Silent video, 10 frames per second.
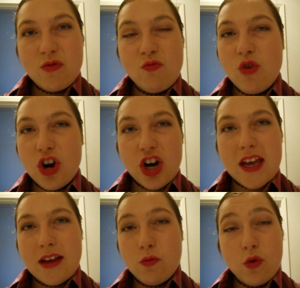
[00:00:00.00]

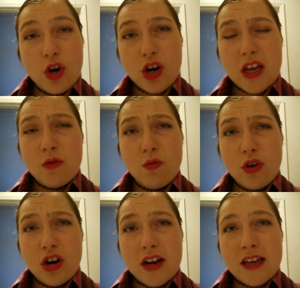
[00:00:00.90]
work and work and
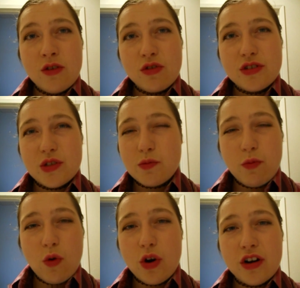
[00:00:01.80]
work in order to
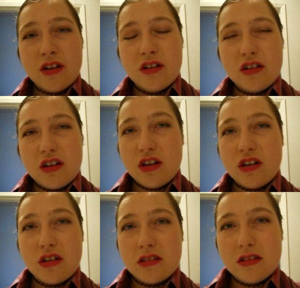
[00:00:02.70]
support
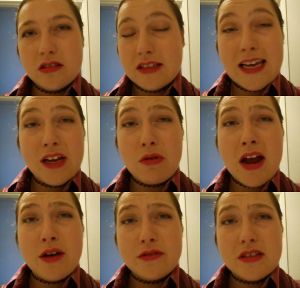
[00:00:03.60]
her laying
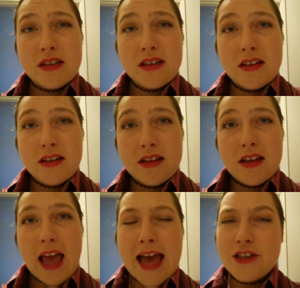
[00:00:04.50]
around.
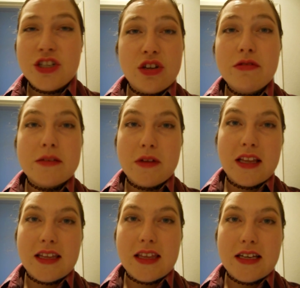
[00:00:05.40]
And she's always been
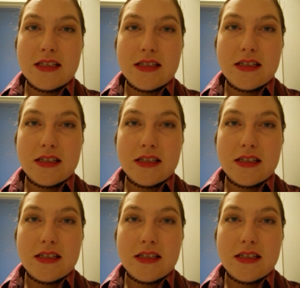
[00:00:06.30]
like this.